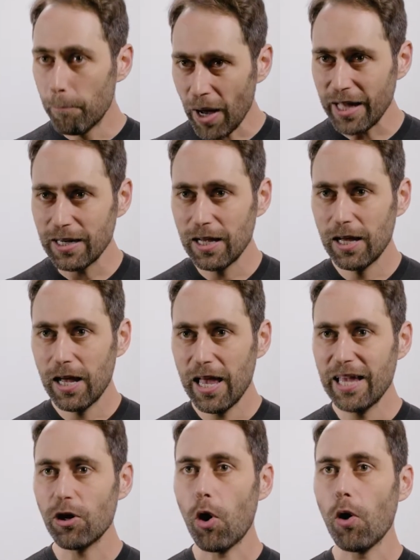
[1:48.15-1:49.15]
But
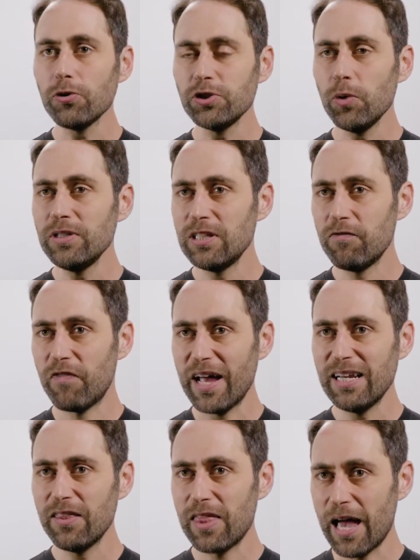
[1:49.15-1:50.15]
it also is
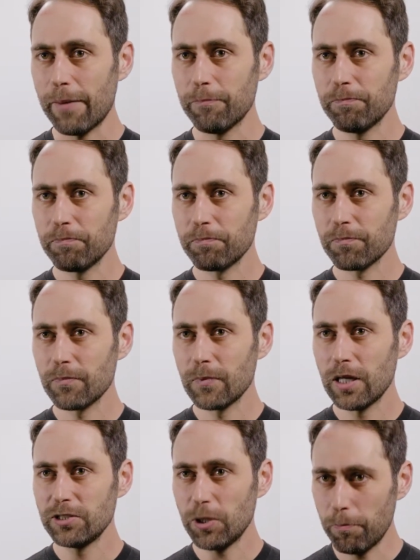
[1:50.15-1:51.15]
inviting them
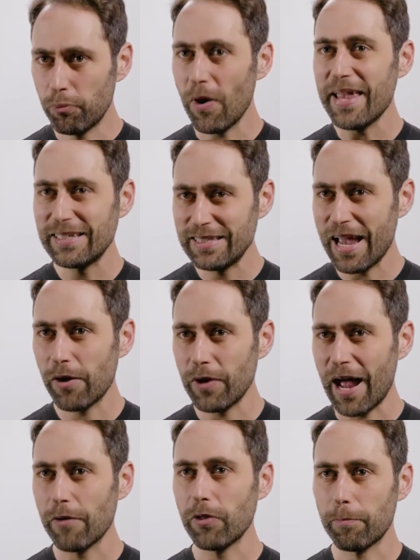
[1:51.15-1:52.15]
to break
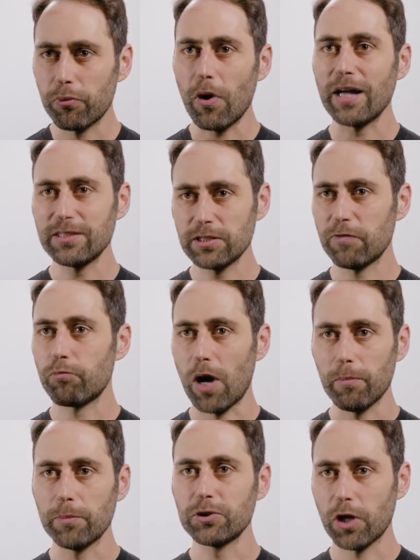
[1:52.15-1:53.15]
down how the process of
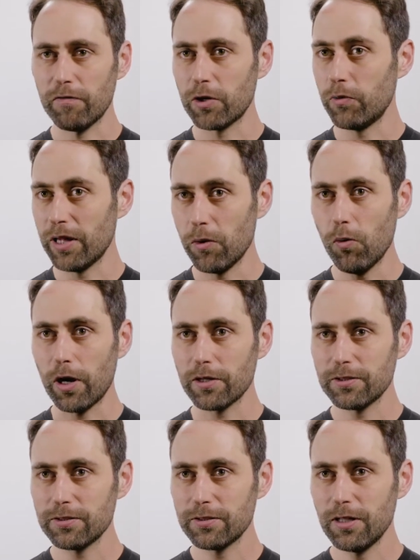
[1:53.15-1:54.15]
problem solving really
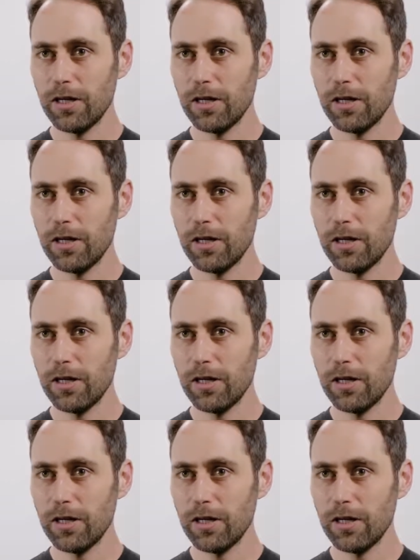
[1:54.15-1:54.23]
works.